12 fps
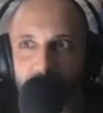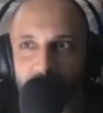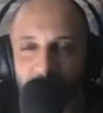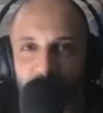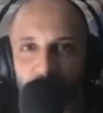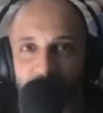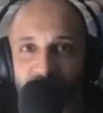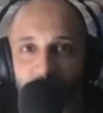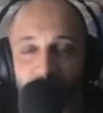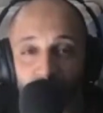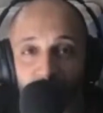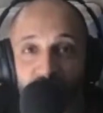some of the ones I
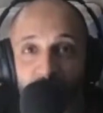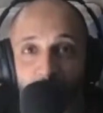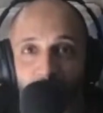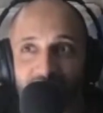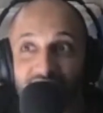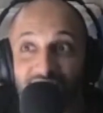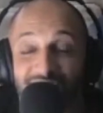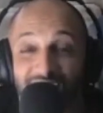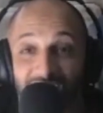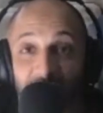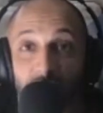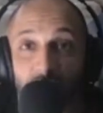was really surprised that
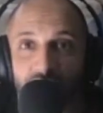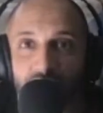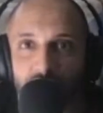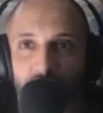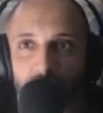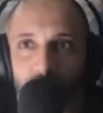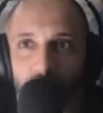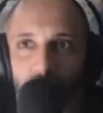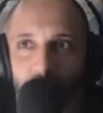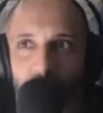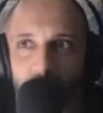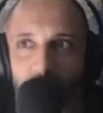came on the show
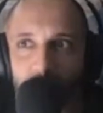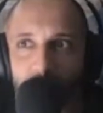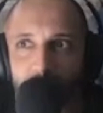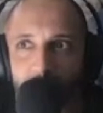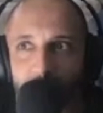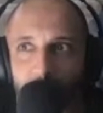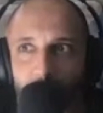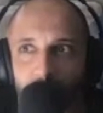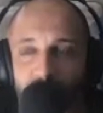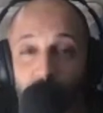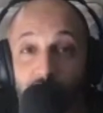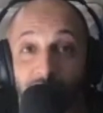
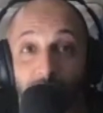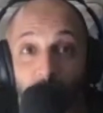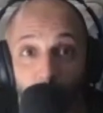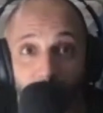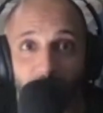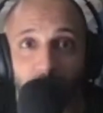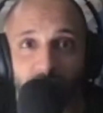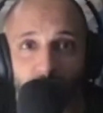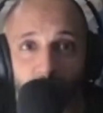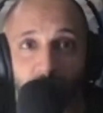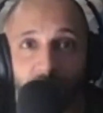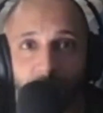was Jim Quick was
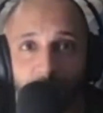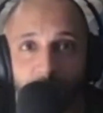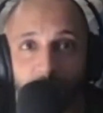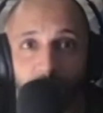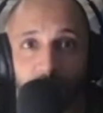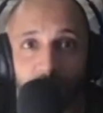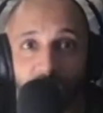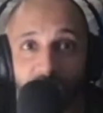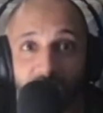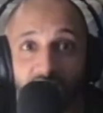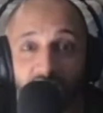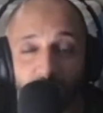one of them. I
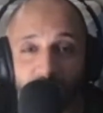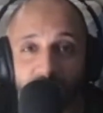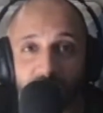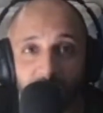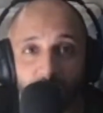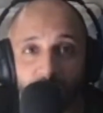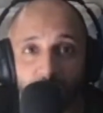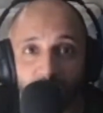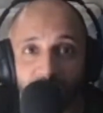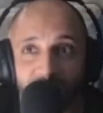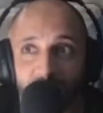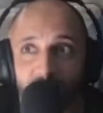think he was
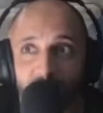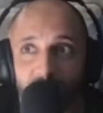brilliant.